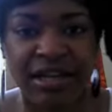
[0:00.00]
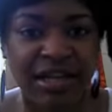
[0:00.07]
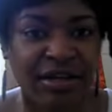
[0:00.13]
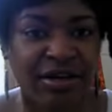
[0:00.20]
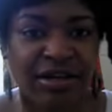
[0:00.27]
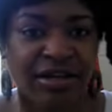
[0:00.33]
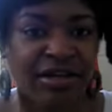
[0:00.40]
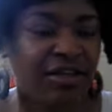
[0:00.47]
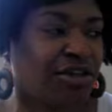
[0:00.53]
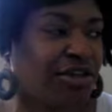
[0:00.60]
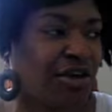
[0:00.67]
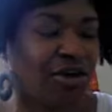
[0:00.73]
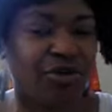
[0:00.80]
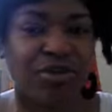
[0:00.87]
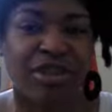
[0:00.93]
It, you
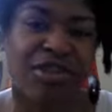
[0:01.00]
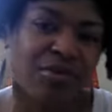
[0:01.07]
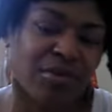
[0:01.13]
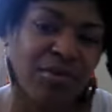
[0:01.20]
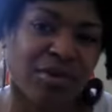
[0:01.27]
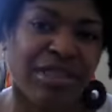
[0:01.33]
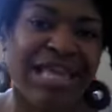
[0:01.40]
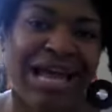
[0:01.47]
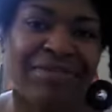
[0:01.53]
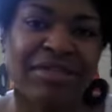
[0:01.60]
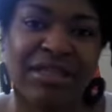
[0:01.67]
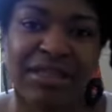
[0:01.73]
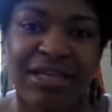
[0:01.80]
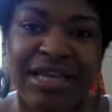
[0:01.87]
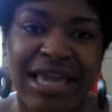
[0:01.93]
know, you would really have
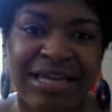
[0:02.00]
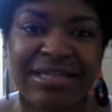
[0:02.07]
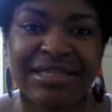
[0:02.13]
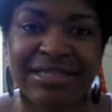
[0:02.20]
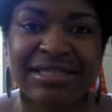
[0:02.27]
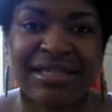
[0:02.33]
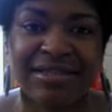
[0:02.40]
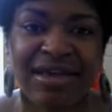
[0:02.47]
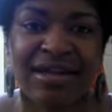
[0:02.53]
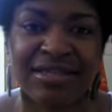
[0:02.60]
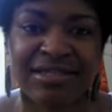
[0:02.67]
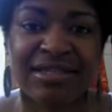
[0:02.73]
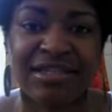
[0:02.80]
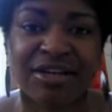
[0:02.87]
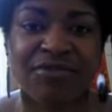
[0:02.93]
to look at it to see that
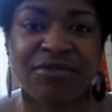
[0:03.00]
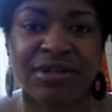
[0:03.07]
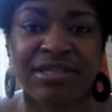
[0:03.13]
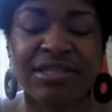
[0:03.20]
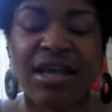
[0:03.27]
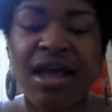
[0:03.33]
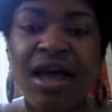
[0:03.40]
it's a difference.